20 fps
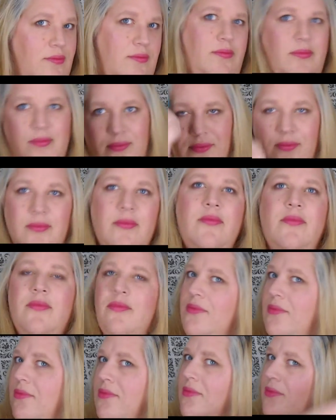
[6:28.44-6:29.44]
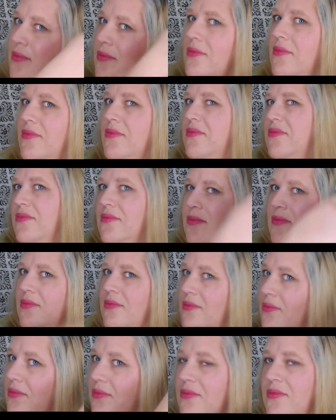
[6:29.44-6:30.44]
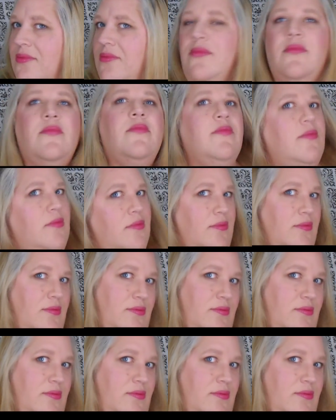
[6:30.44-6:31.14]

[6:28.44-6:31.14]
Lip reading: Thank you for watching. Bye-bye.